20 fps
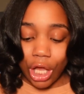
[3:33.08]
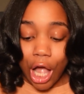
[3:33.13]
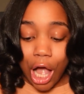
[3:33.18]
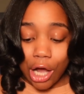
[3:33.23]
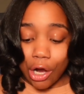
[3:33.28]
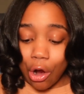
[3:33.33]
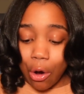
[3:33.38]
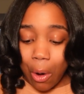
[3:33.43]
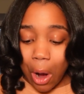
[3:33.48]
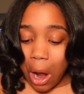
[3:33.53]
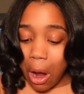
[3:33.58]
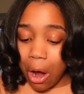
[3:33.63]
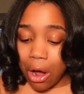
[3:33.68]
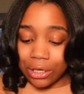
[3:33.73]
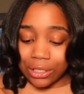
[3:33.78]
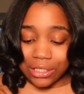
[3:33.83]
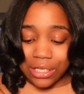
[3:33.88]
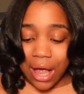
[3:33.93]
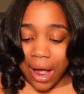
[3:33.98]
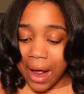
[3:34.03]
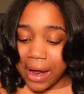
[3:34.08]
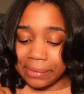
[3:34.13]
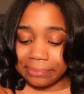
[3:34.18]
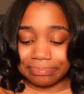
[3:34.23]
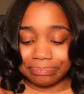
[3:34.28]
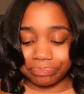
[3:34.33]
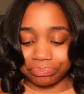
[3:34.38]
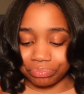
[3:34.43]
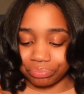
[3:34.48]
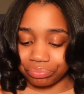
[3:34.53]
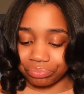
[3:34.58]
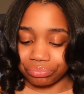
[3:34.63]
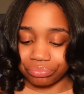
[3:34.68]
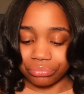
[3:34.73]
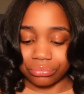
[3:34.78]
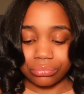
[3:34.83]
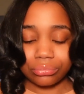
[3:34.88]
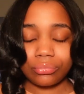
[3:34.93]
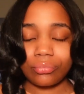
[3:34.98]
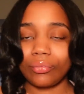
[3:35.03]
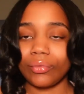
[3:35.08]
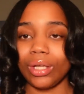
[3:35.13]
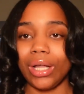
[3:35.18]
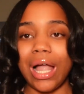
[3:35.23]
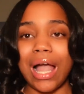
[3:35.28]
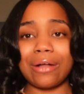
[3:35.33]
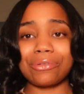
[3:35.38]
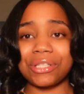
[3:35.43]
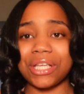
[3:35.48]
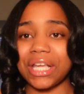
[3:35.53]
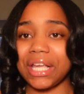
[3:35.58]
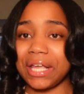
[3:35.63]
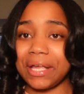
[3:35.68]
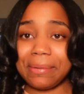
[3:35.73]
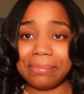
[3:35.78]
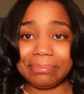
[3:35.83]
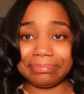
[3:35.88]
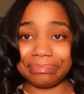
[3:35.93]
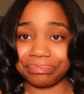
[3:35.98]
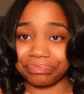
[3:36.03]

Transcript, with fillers: I go out all the time. I have to eat.